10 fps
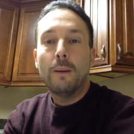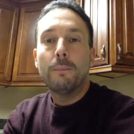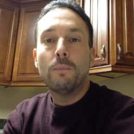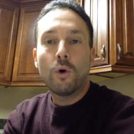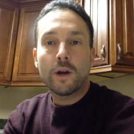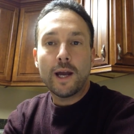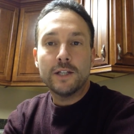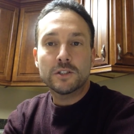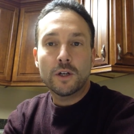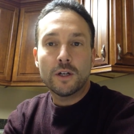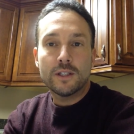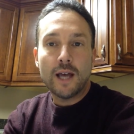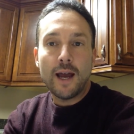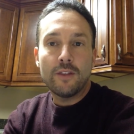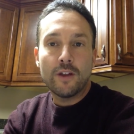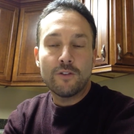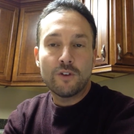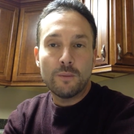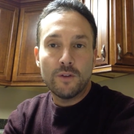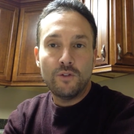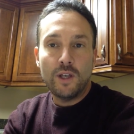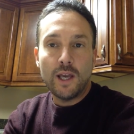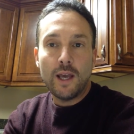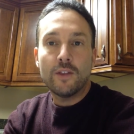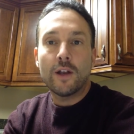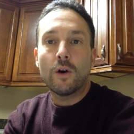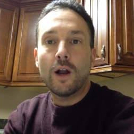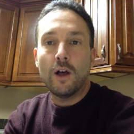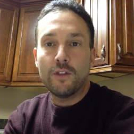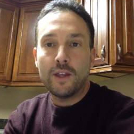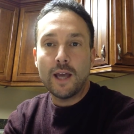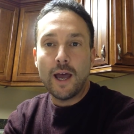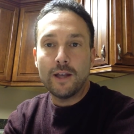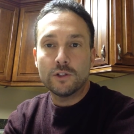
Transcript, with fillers: more guys are going to die that are from the VA than are healthy guys.